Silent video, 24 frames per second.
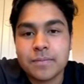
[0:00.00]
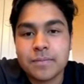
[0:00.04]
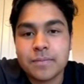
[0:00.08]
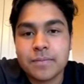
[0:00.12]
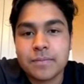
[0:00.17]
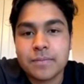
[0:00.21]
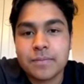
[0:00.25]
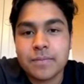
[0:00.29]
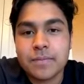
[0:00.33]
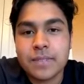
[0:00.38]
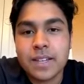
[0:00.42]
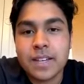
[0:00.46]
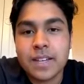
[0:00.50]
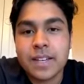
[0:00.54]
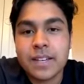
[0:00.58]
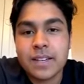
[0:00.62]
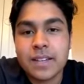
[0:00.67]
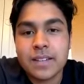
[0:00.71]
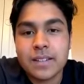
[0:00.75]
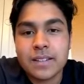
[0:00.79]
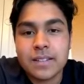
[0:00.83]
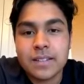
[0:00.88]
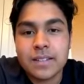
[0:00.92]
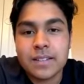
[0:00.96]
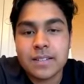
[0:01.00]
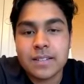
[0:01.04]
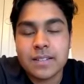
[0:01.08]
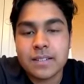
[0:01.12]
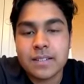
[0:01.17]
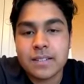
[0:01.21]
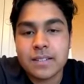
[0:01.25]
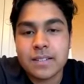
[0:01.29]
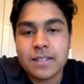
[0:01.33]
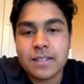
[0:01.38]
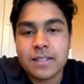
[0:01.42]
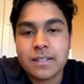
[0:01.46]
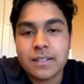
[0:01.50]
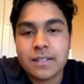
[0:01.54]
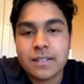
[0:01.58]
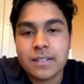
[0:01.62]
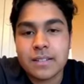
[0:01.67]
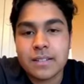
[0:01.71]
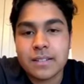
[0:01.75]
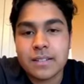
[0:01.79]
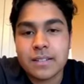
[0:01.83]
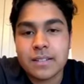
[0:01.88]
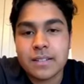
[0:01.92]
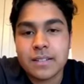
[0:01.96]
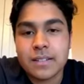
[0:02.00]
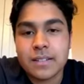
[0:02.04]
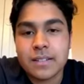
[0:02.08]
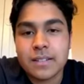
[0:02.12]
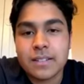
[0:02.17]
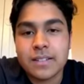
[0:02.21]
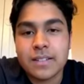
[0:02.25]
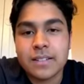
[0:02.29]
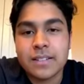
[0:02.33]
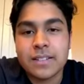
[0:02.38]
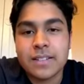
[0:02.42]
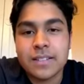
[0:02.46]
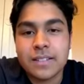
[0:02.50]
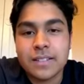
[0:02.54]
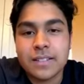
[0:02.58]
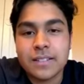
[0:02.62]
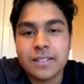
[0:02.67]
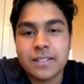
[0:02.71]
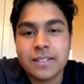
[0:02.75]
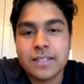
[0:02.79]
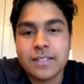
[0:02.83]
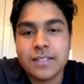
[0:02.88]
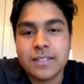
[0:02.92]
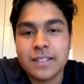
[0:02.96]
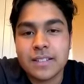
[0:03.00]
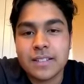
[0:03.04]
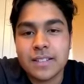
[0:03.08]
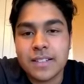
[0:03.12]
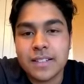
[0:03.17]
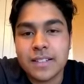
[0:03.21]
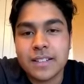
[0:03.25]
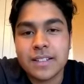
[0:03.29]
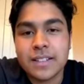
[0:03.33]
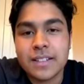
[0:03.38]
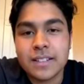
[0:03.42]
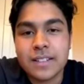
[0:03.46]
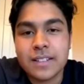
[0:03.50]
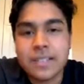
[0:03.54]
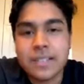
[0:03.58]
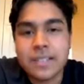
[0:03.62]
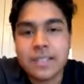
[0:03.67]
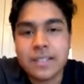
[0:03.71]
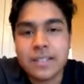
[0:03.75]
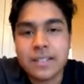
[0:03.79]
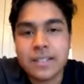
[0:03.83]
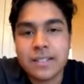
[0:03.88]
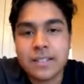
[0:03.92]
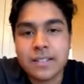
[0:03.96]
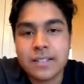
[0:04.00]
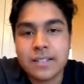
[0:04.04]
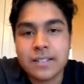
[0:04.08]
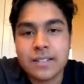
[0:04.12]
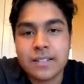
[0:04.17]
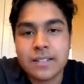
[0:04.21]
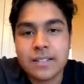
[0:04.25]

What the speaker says: No words are spoken by the person on screen.